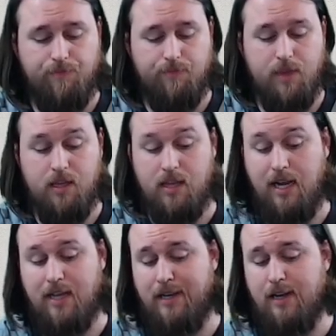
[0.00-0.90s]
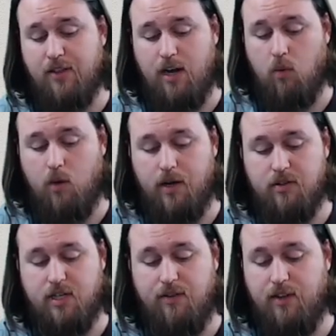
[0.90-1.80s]
They got like nothing at wide
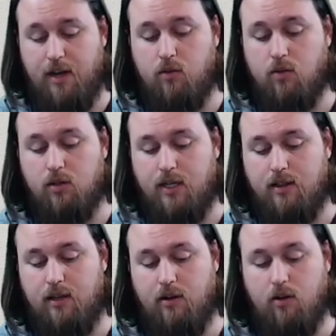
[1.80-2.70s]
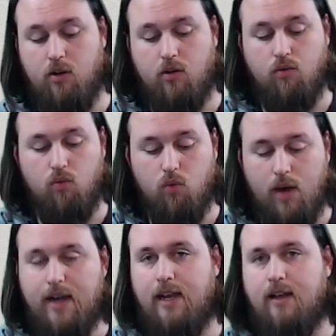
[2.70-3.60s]
receiver. They don't look like they're
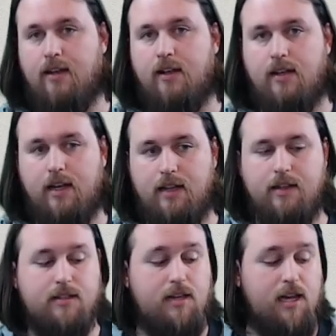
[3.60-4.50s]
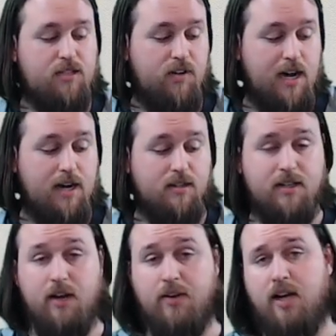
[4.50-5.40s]
ready in this case for Dallas. And
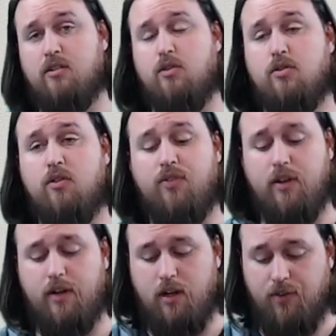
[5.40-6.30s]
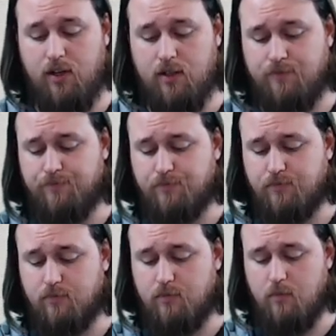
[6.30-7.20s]
now Dallas goes to Philadelphia,
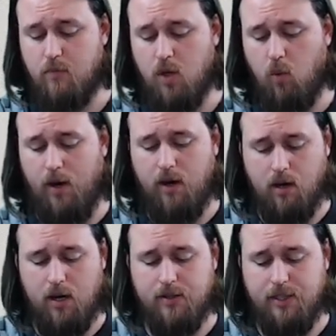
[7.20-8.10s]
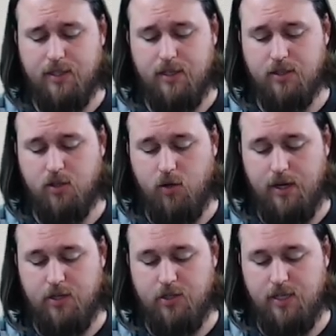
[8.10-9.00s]
where, oddly to his
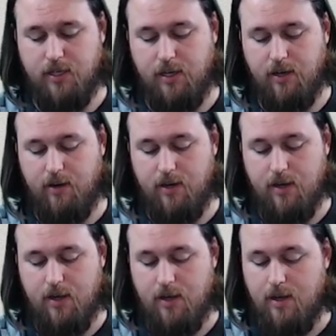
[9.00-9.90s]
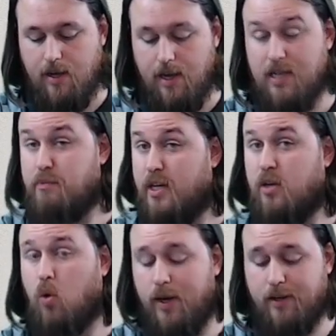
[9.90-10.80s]
credit, Jason Garrett has been
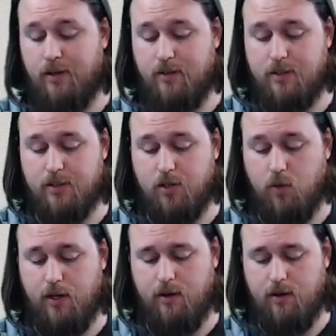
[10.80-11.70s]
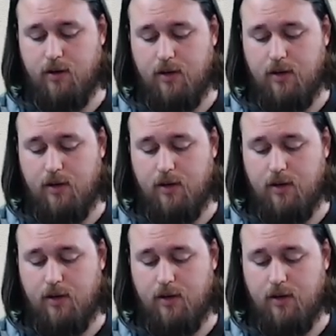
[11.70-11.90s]
quite good in his career.